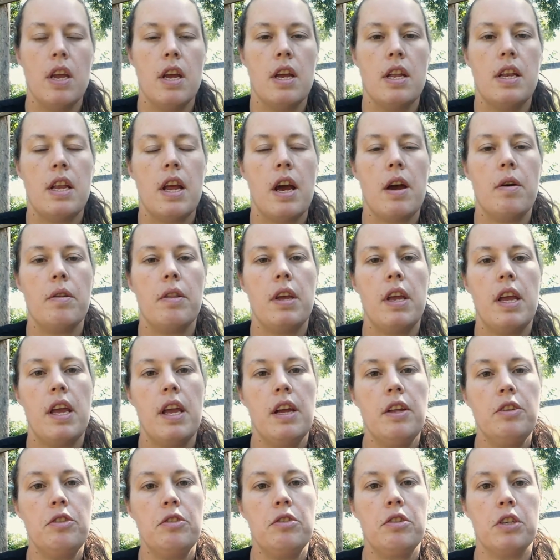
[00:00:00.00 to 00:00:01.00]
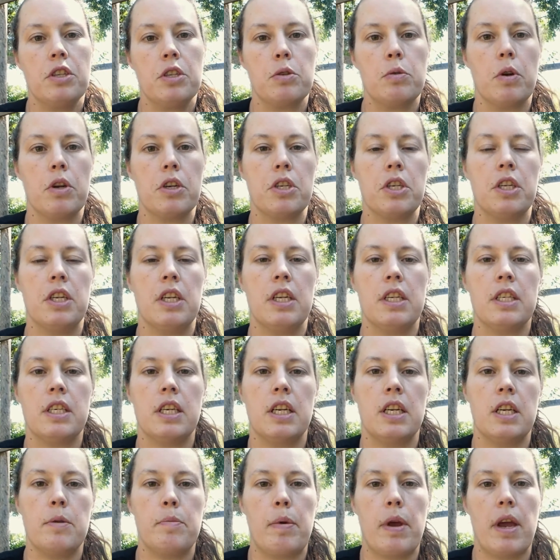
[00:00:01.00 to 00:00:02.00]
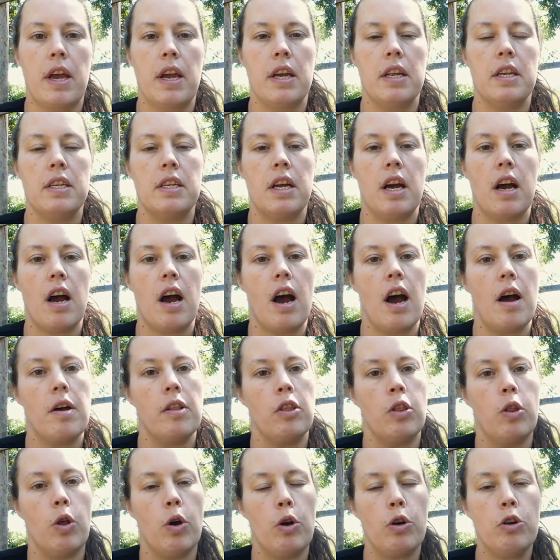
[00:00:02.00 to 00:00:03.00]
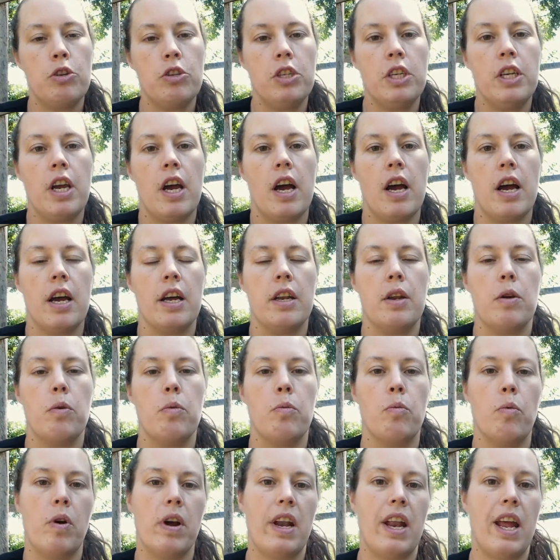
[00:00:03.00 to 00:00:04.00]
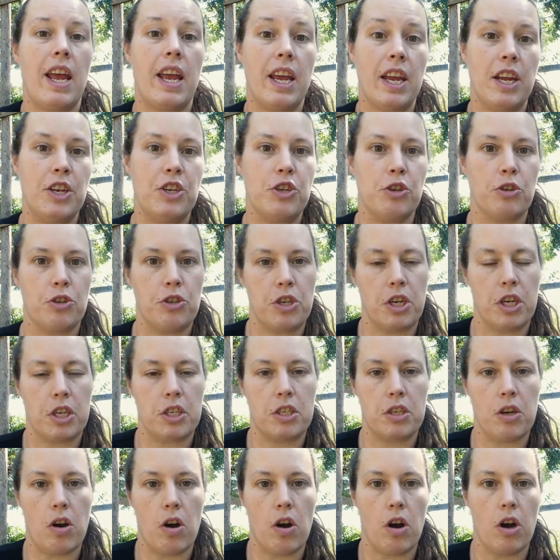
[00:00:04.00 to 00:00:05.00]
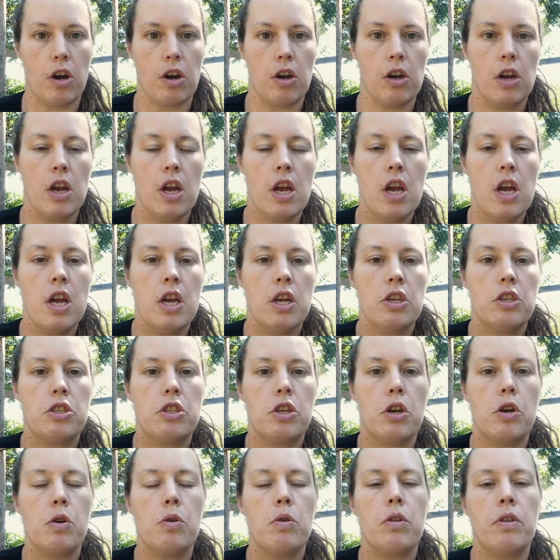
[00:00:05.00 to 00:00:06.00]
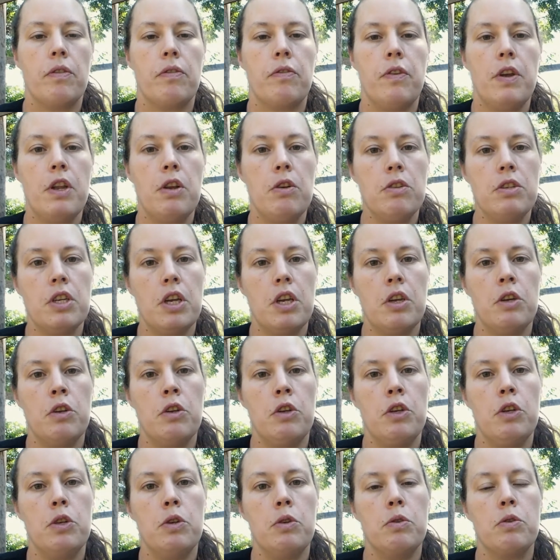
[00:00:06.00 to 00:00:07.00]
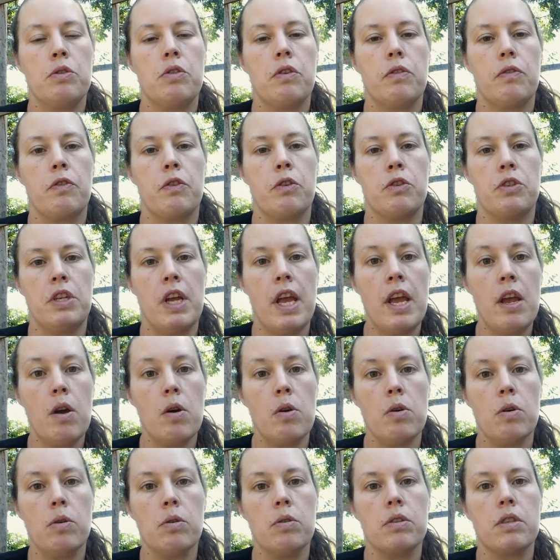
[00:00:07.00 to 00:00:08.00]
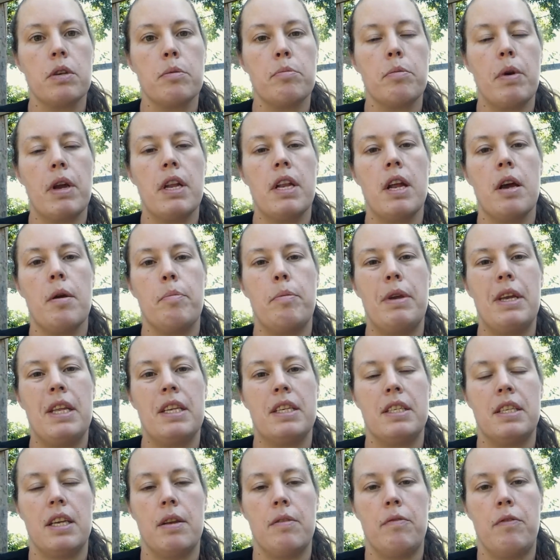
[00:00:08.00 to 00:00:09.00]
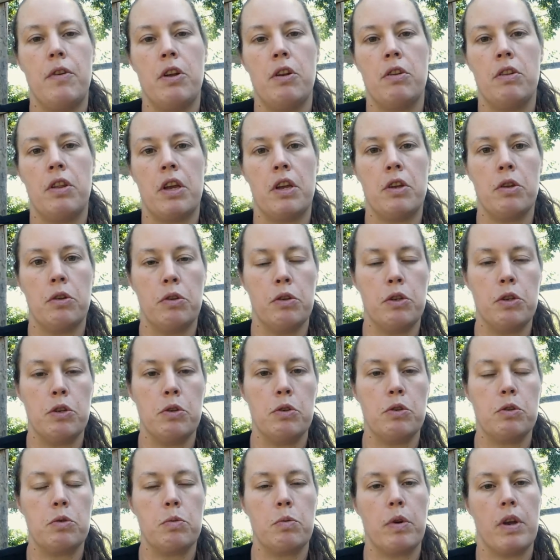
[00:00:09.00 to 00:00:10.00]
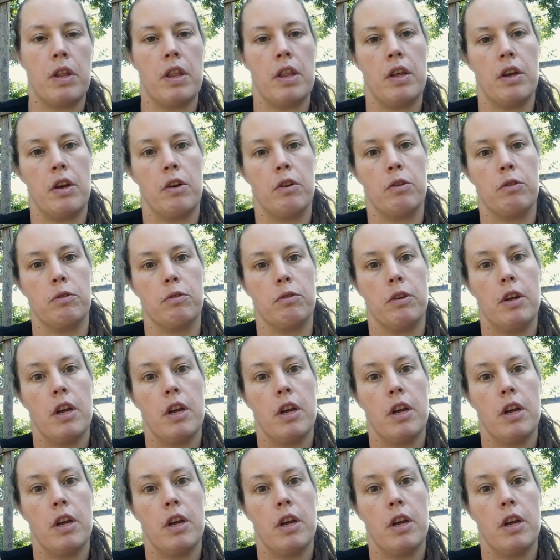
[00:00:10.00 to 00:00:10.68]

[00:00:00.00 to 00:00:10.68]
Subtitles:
Now, the answer to this question is going to depend largely on what age your chicks are. So the feeders that you'll use for day olds might not be the same feeder that you'll use when they're